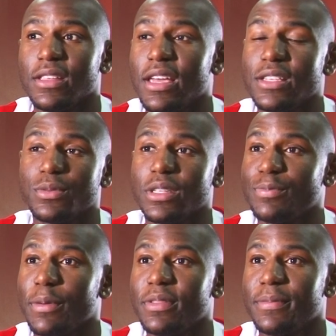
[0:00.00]
Yeah, he's
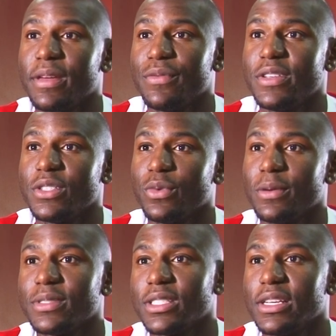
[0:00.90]
probably the main reason why
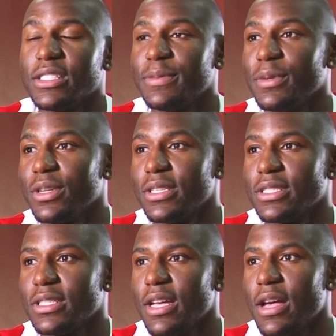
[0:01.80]
I'm signing, to be
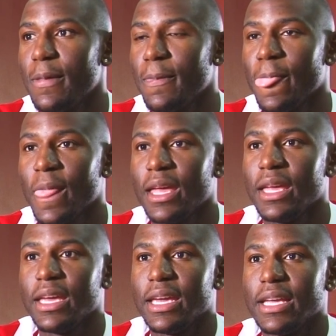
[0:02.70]
honest.
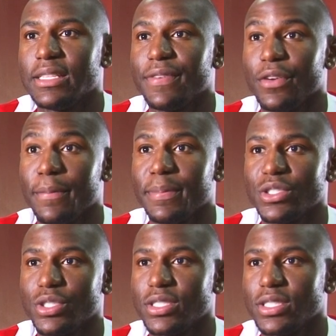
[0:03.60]
He's very
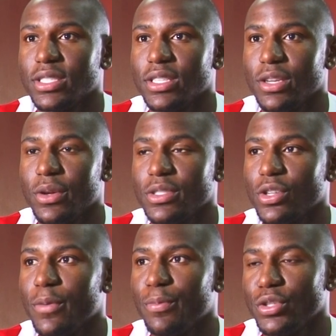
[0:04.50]
ambitious. You know, he's
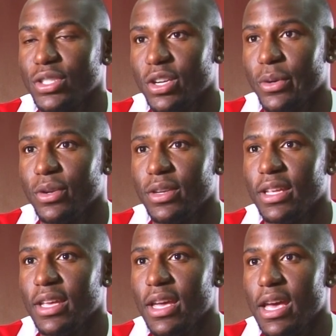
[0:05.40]
got a project going on
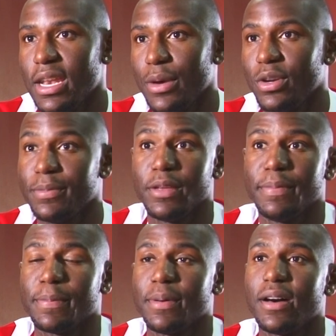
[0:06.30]
here and I want to be a
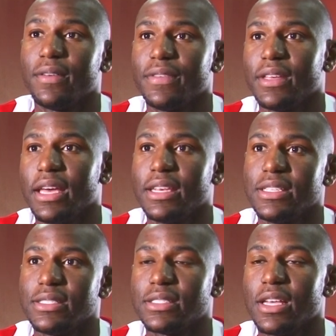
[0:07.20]
big part of it. And
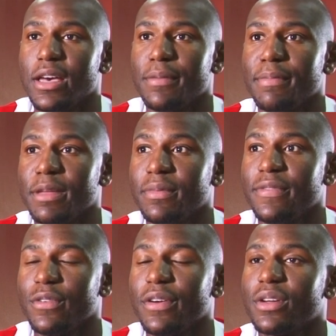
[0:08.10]
he's made me
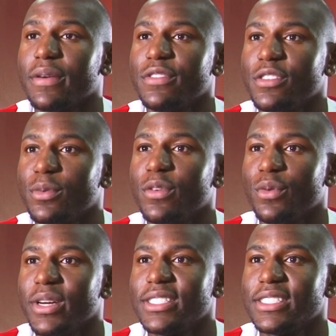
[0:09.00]
feel very comfortable with
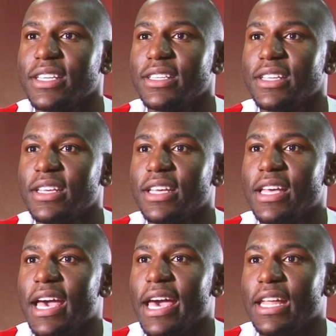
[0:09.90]
what he said.
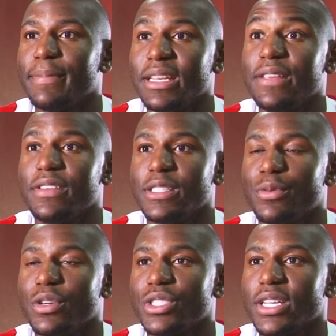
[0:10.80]
And I believe in his
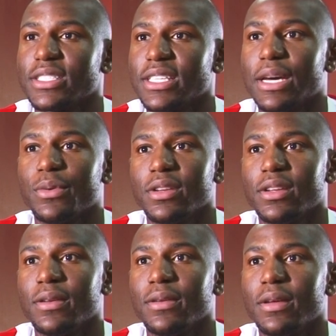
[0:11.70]
project and I want
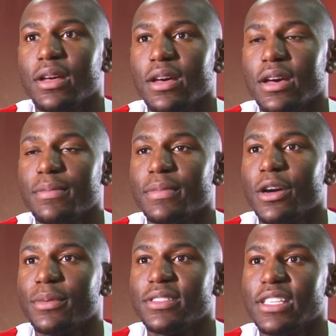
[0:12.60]
to
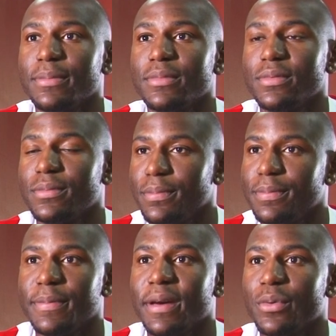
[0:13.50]
help the team
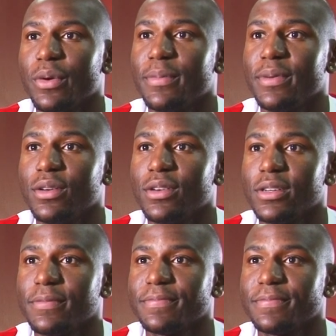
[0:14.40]
be back where we belong.